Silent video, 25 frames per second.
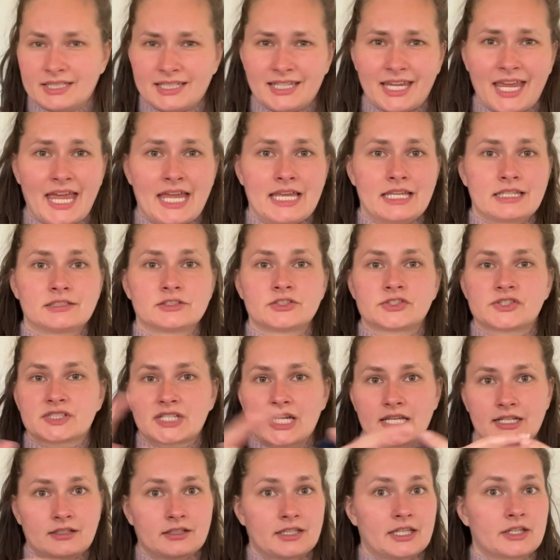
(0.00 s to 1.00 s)
can just
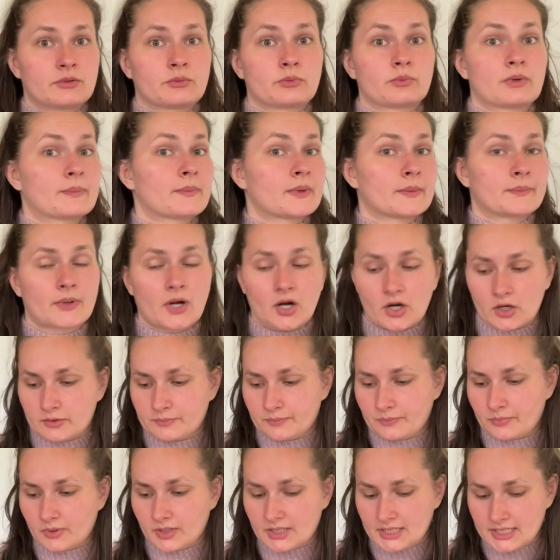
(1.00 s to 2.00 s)
kind of like rip
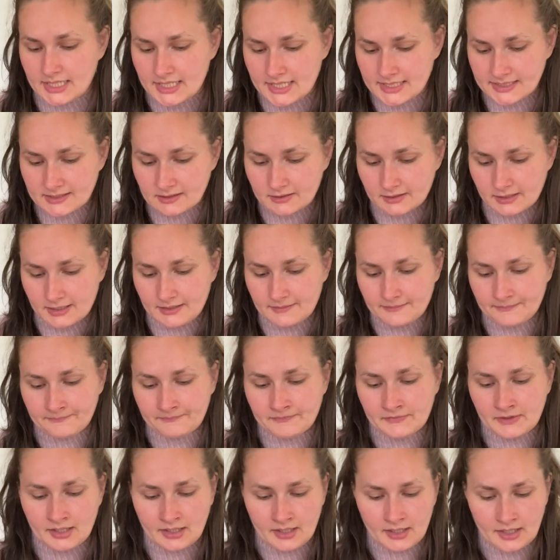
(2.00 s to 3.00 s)
apart pretty easily.
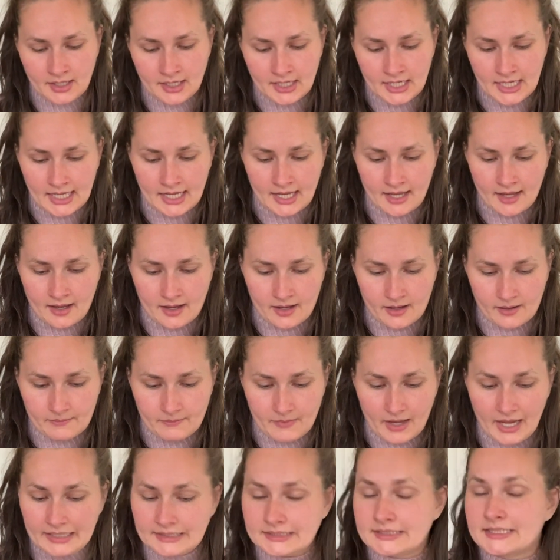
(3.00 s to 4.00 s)

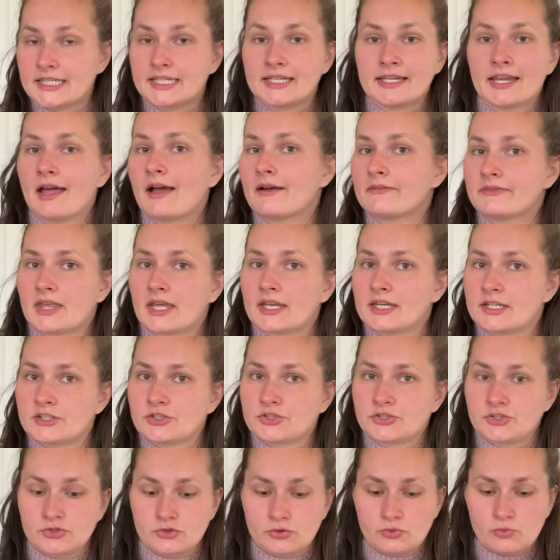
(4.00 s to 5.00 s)
I didn't have that
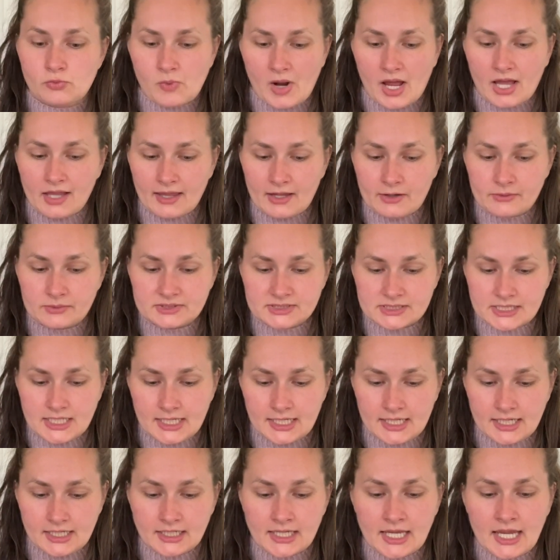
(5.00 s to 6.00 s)
issue while I was
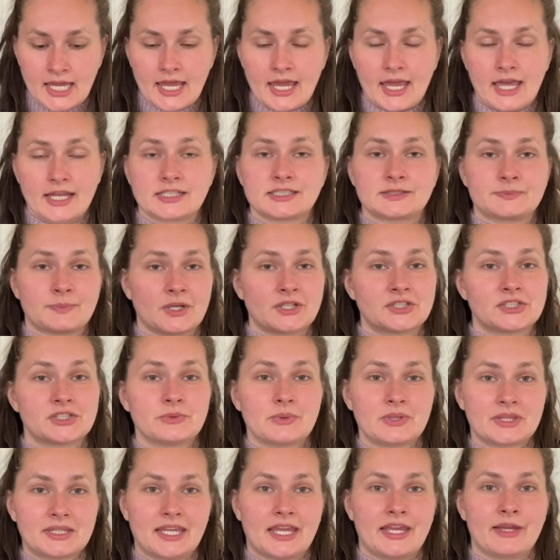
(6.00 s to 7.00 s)
knitting, and especially
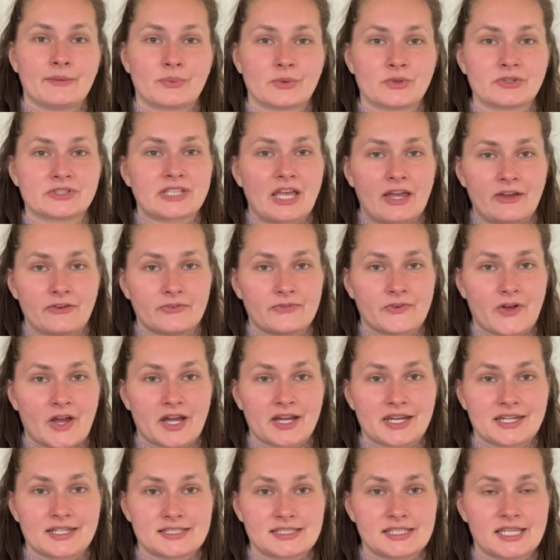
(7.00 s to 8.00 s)
with cables, I
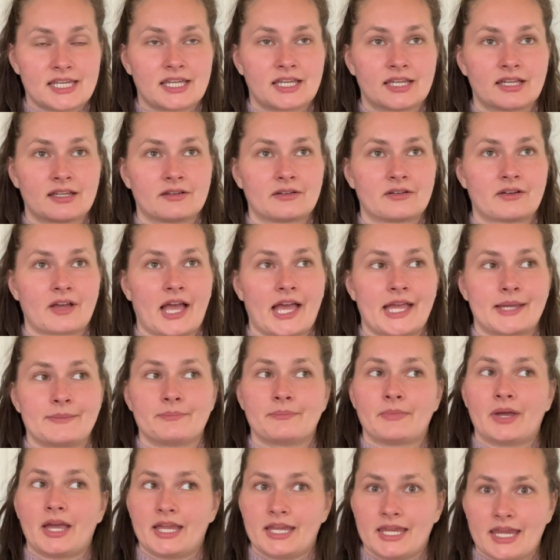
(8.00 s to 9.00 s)
find
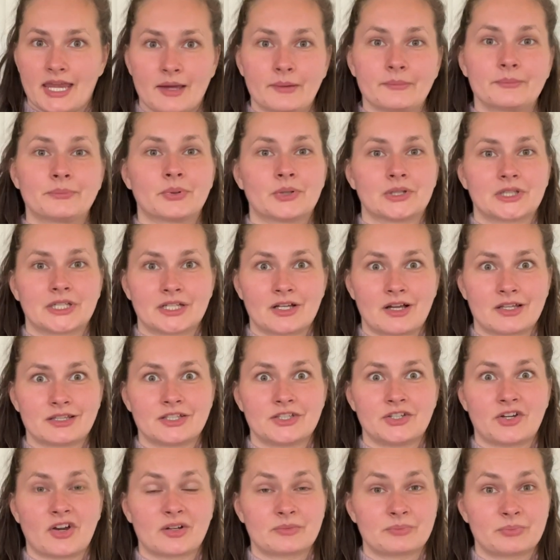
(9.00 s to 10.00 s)
I am pulling on the
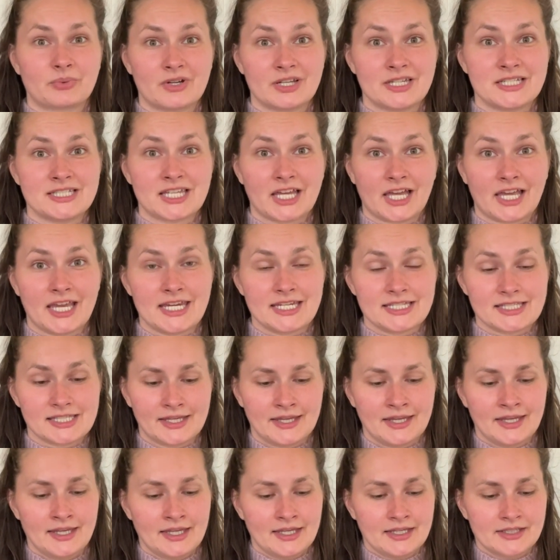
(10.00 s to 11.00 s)
yarn pretty tight.
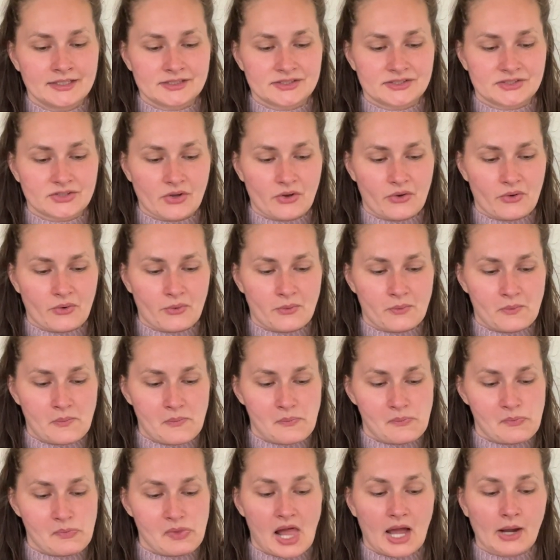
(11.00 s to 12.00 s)
So
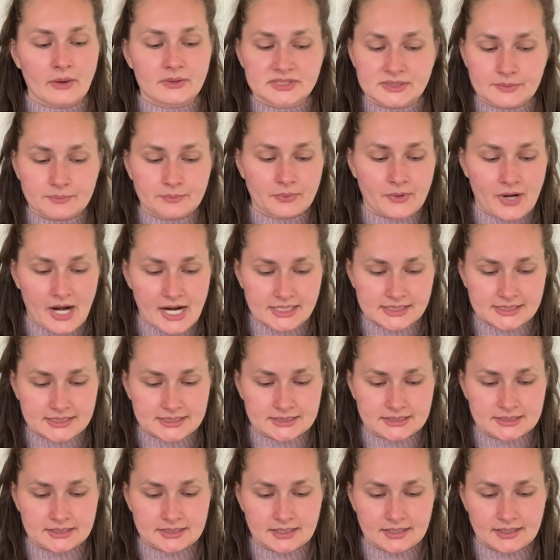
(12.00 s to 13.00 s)
I was
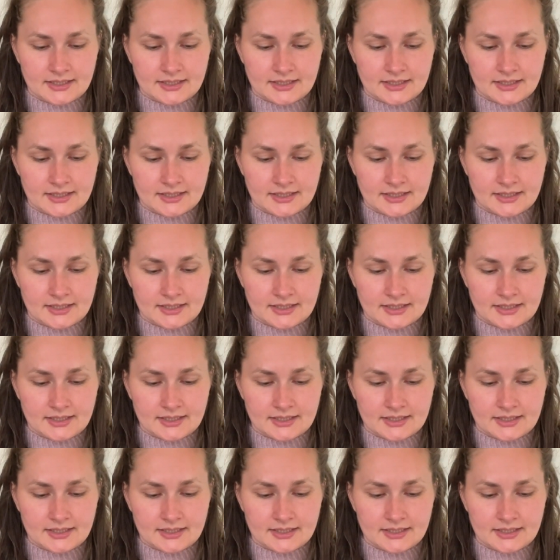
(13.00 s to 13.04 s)
impressed